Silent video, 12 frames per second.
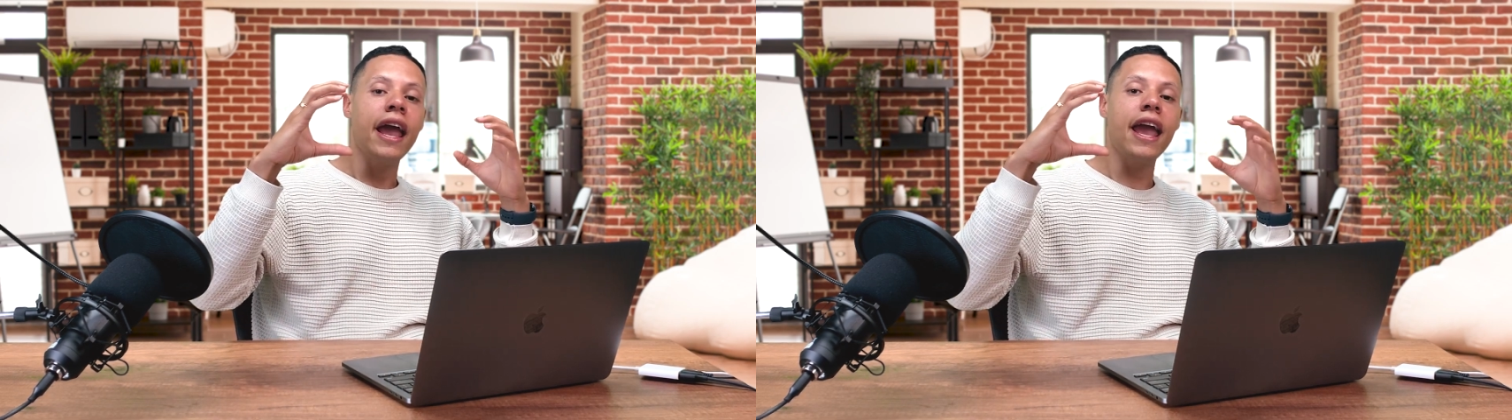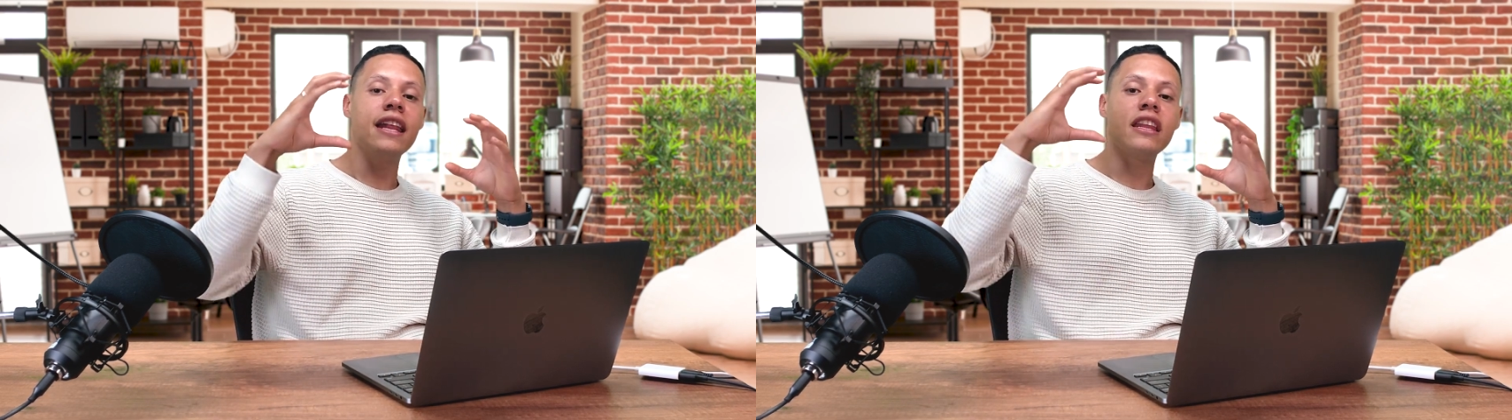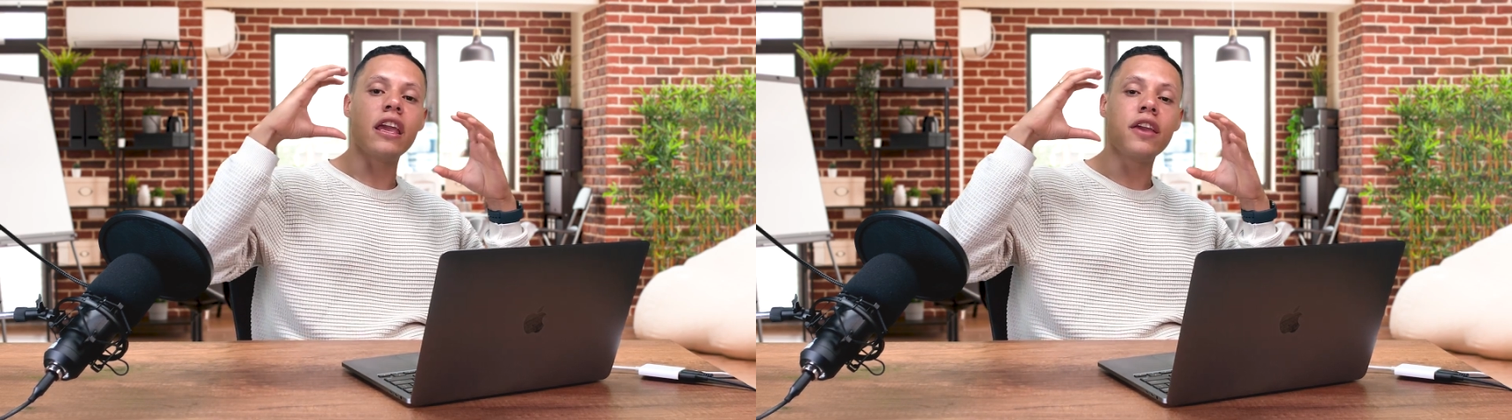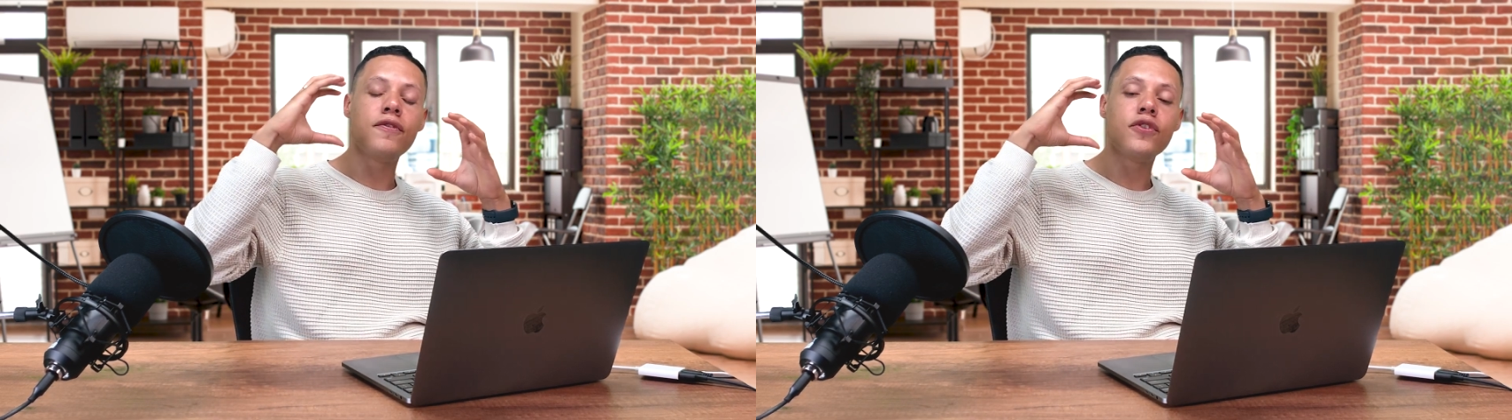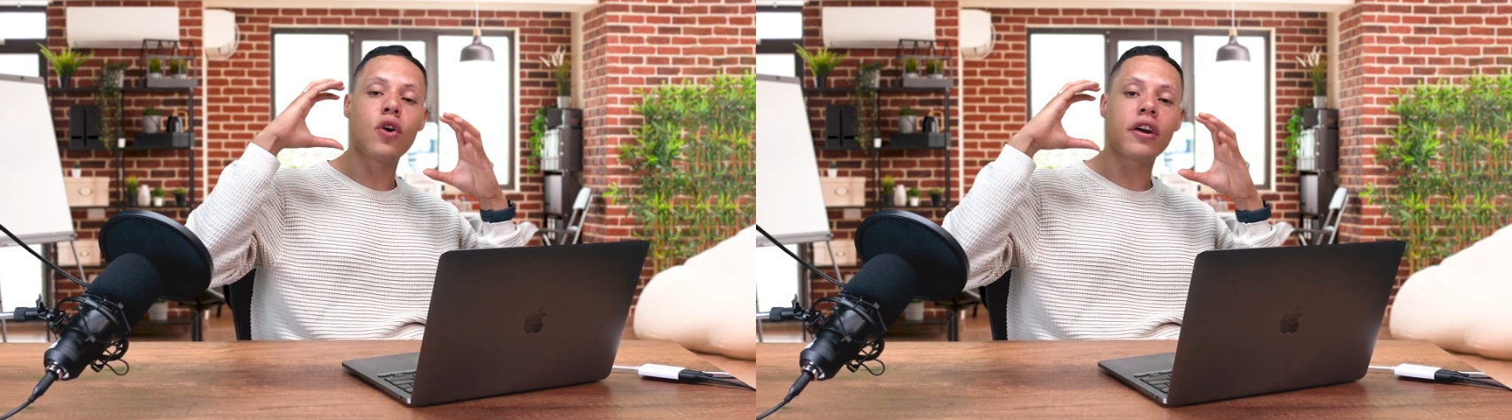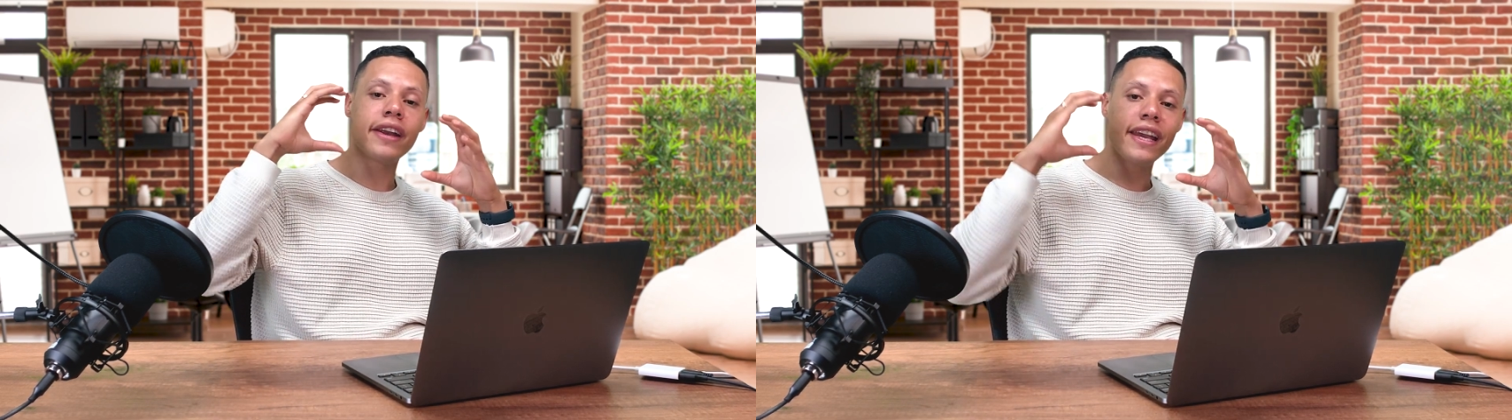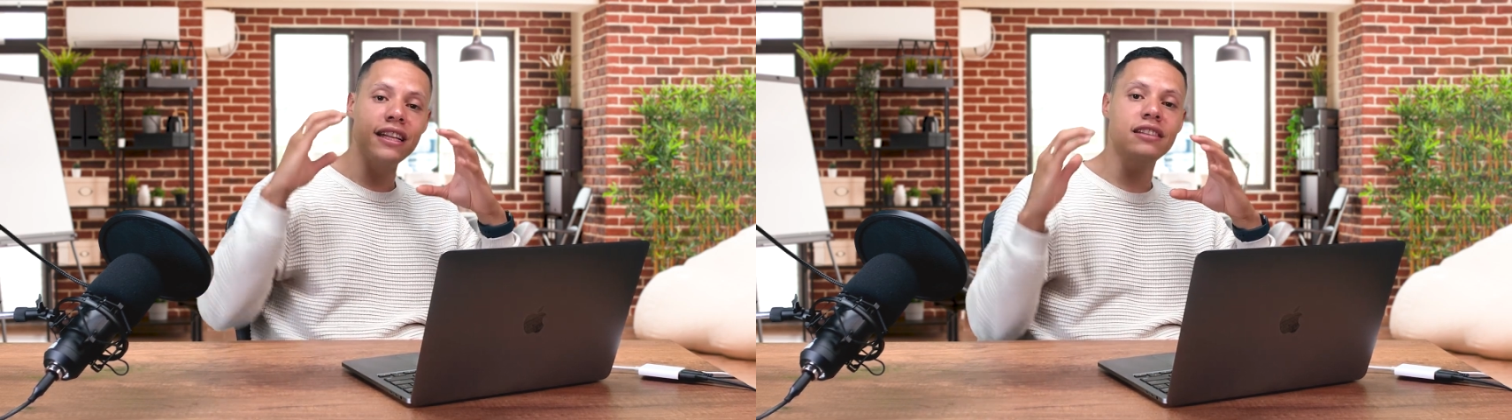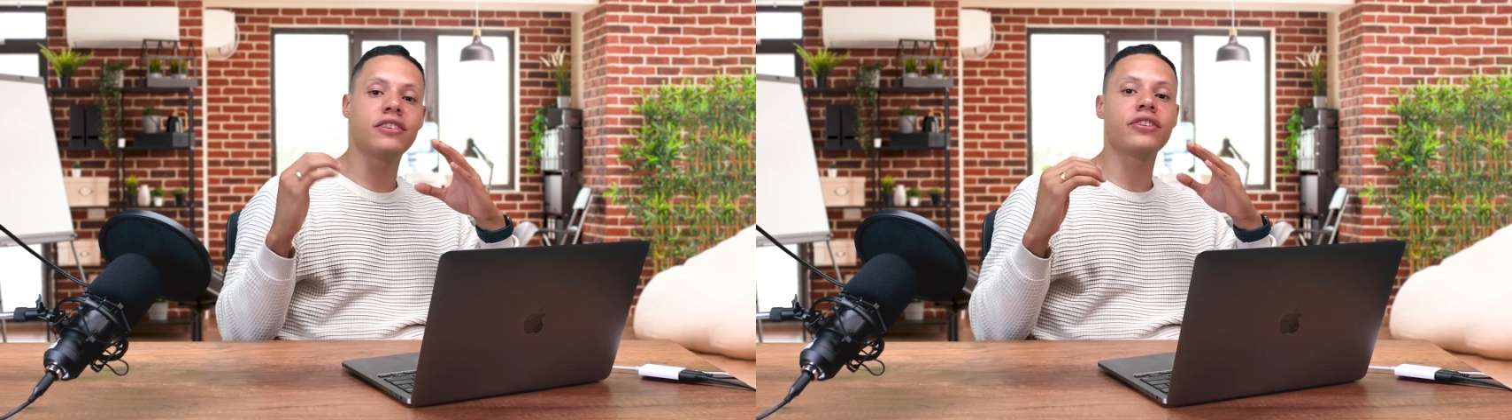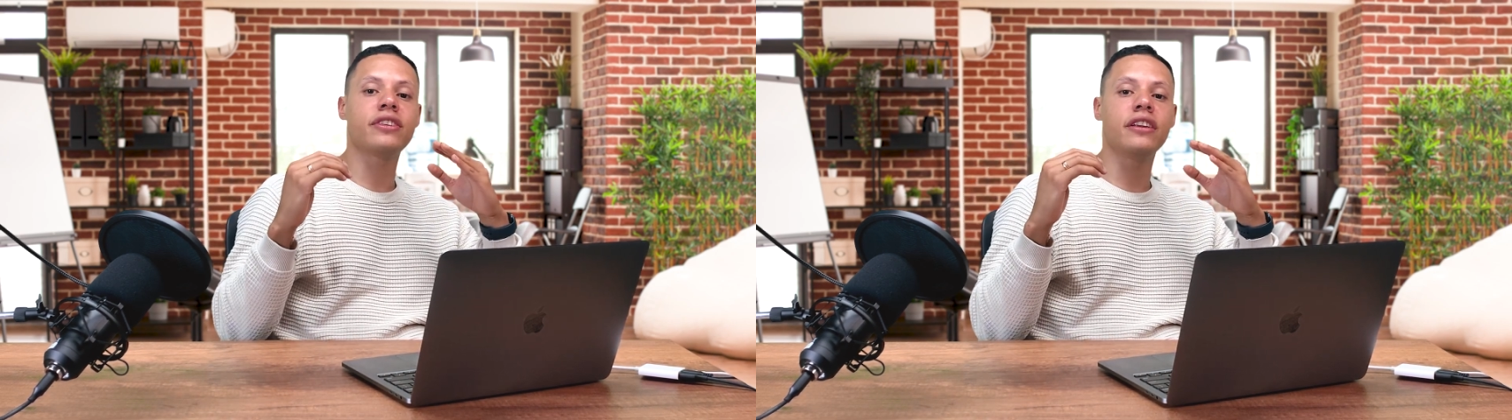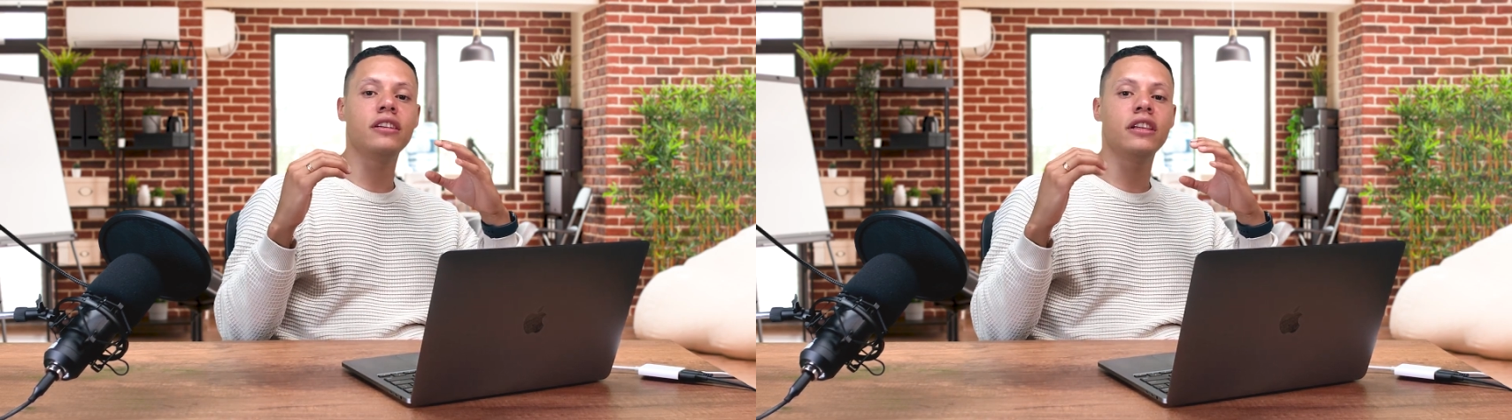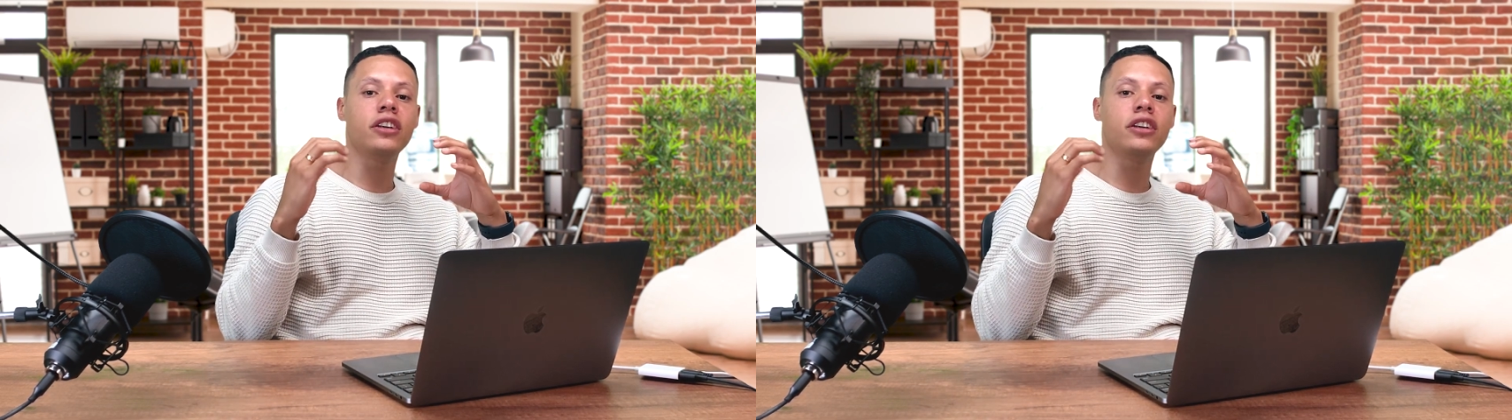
And if you are interested in